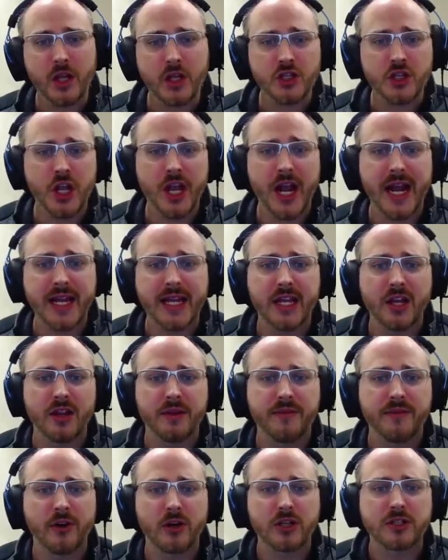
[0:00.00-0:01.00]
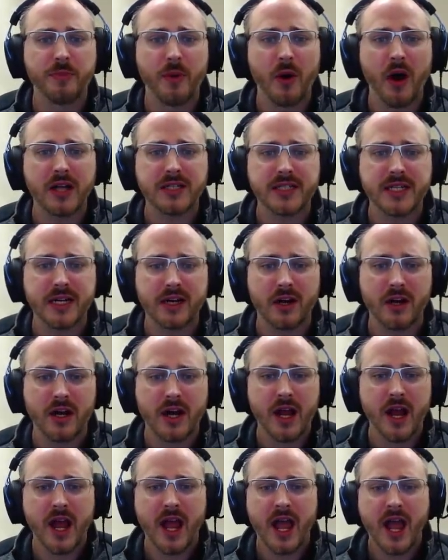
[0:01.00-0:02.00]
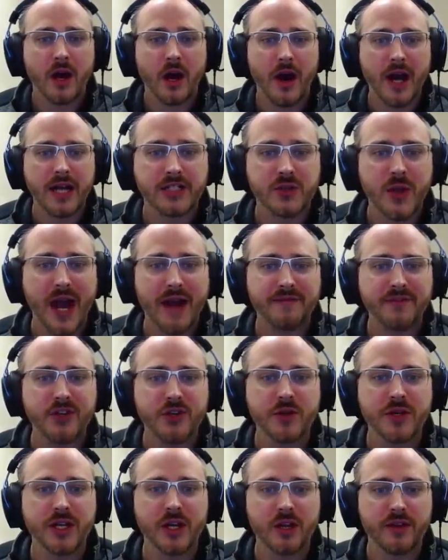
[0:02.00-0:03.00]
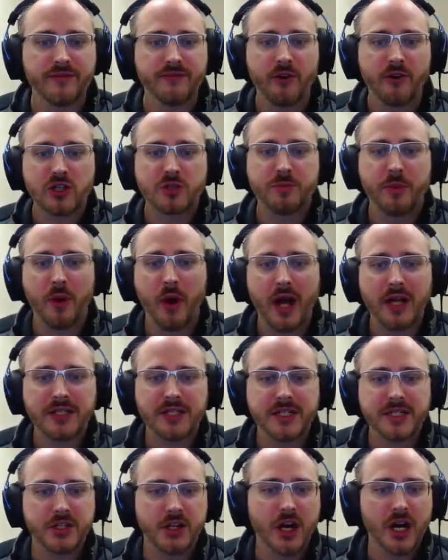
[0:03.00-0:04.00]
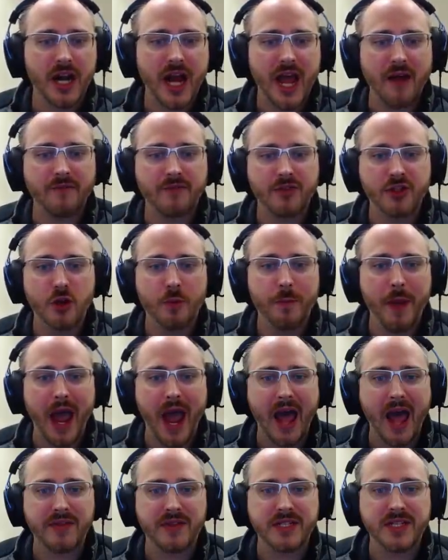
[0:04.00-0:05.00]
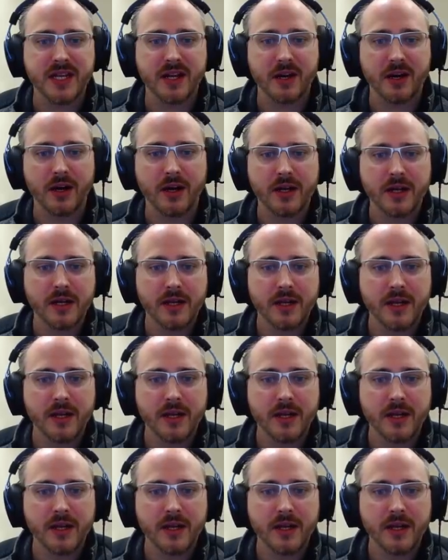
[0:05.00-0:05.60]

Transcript: So you got to kill the first boss here. All so after you kill the first boss, you're going to have two paths here.